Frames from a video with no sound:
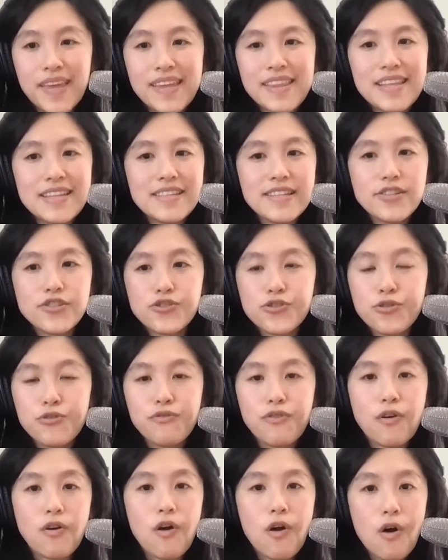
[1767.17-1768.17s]
And this is true
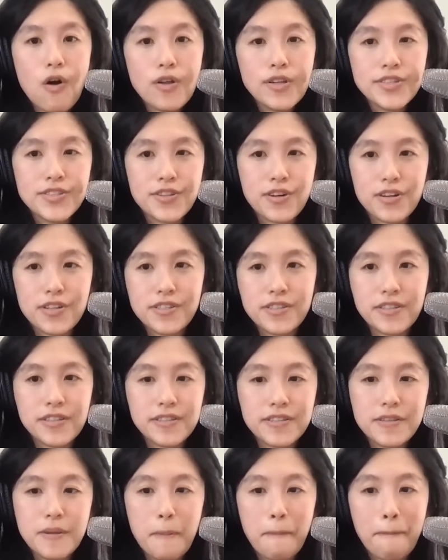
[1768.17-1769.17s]
for all
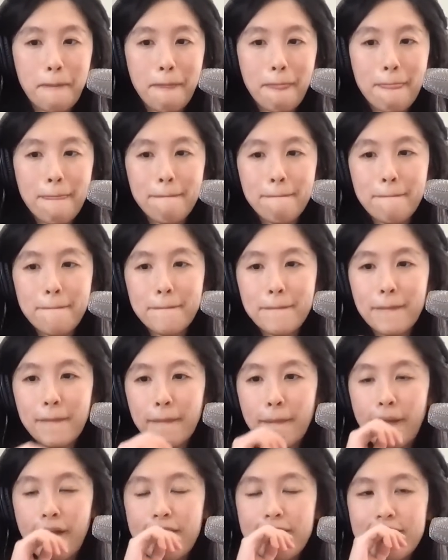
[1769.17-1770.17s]
starseeds.
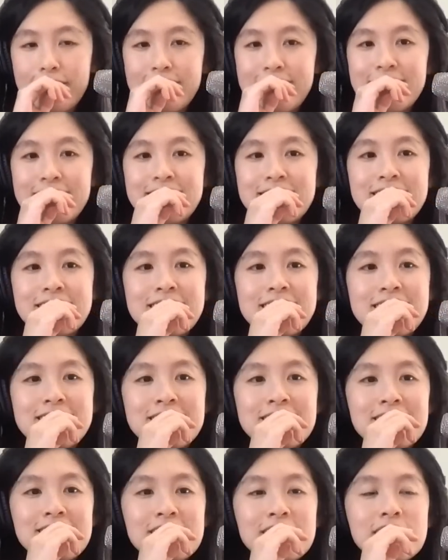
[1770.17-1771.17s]
Okay.
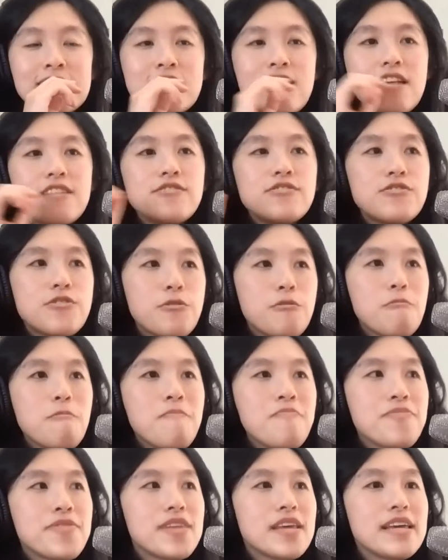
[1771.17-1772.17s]
And so
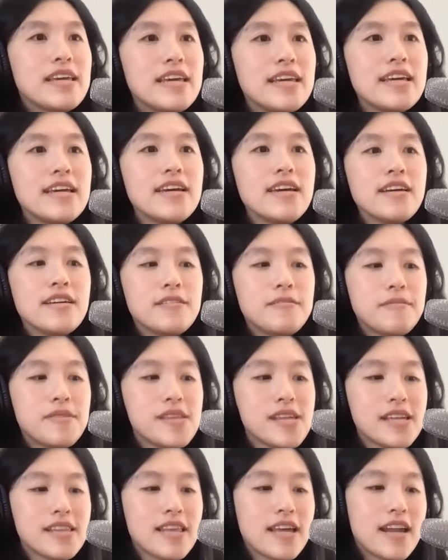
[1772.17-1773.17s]
the key
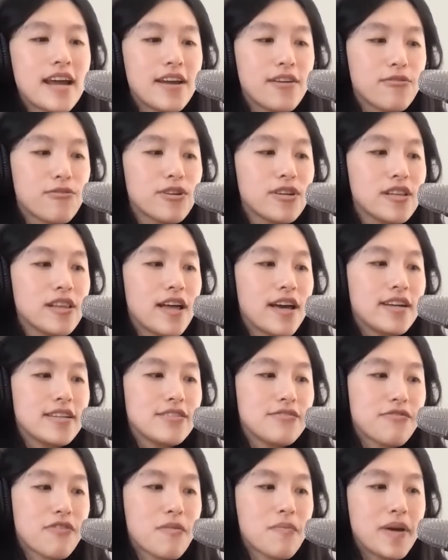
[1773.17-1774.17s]
thing that I
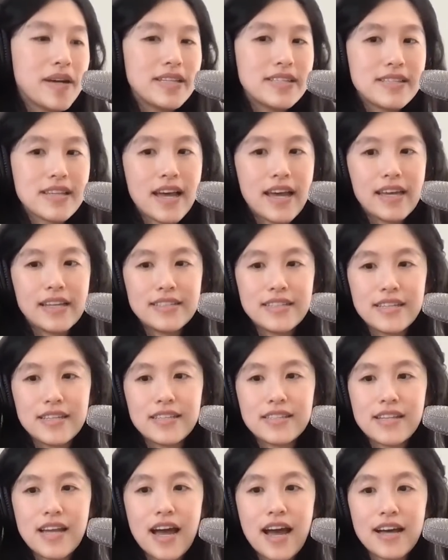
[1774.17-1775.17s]
realized from my
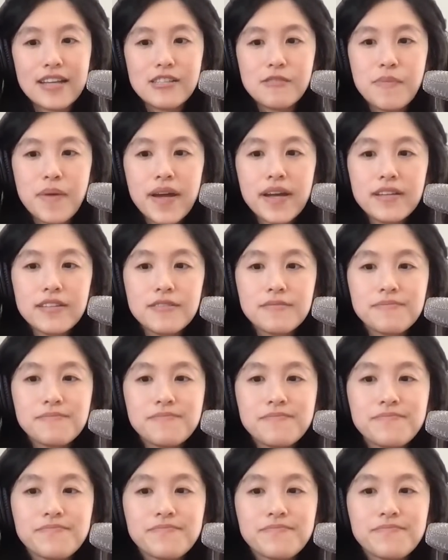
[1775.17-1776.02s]
scientist aspect